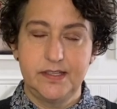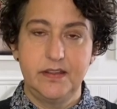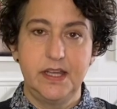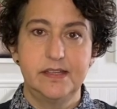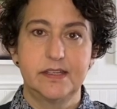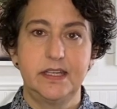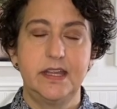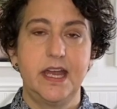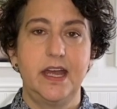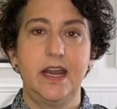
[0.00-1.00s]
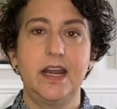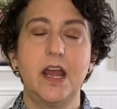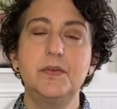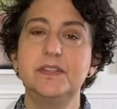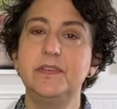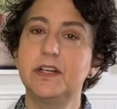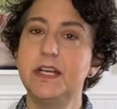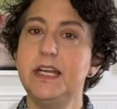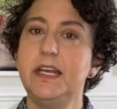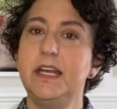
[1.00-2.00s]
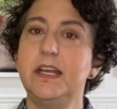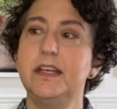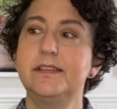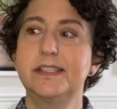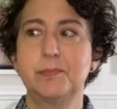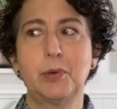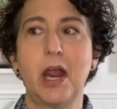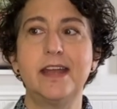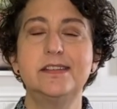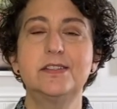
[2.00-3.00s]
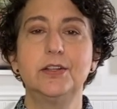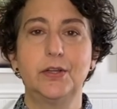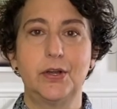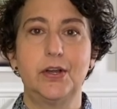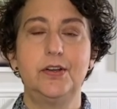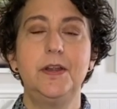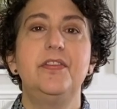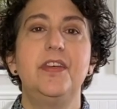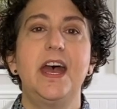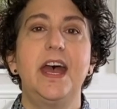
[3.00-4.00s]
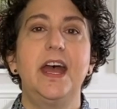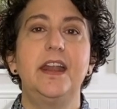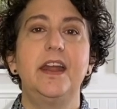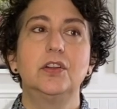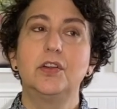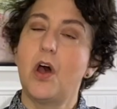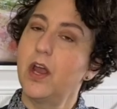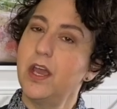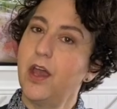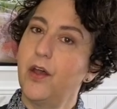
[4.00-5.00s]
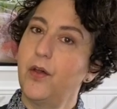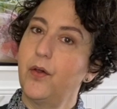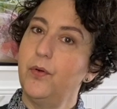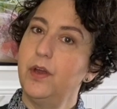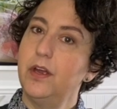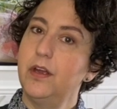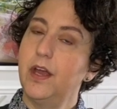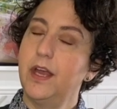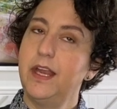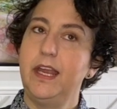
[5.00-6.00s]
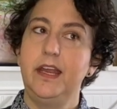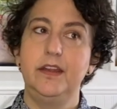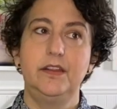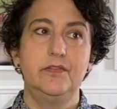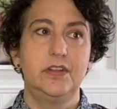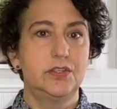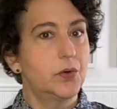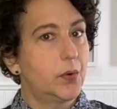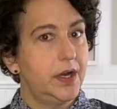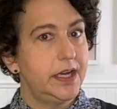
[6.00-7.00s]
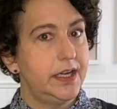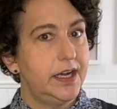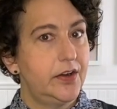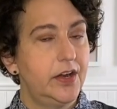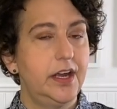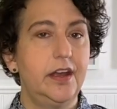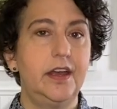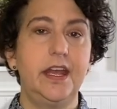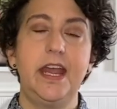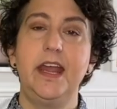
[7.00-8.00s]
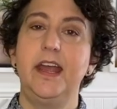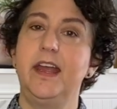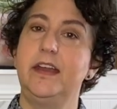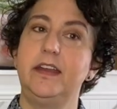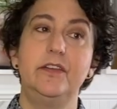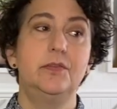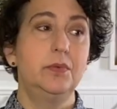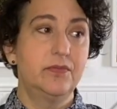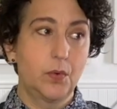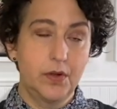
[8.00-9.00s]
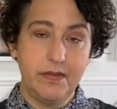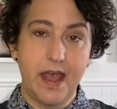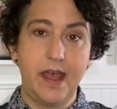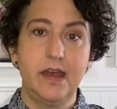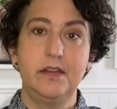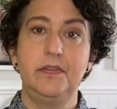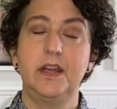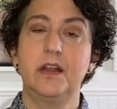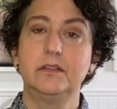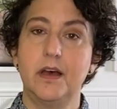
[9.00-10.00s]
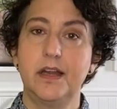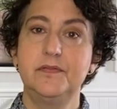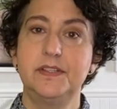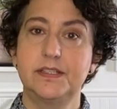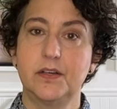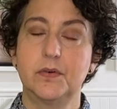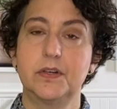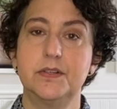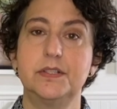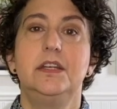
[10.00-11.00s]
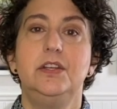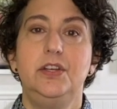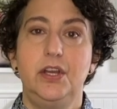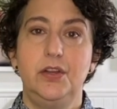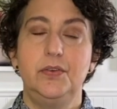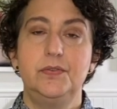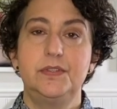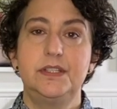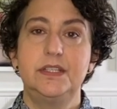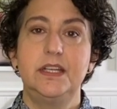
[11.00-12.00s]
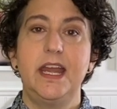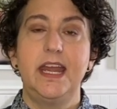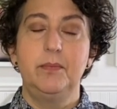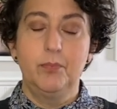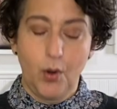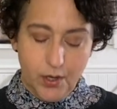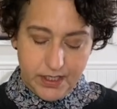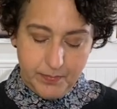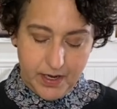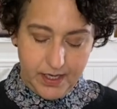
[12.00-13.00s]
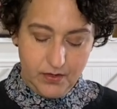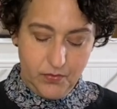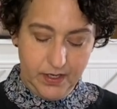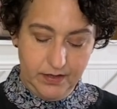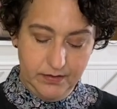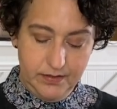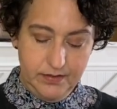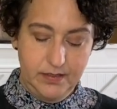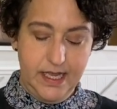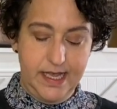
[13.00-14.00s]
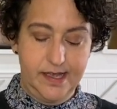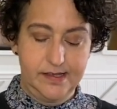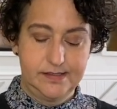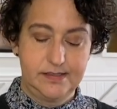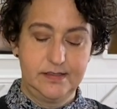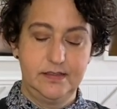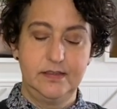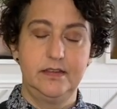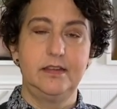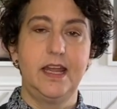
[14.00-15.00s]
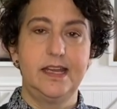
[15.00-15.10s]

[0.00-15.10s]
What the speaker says: and things like that. And I was very surprised to learn that long ago in the Victorian era and even before that, that a lot of sewers used a porcupine quill as a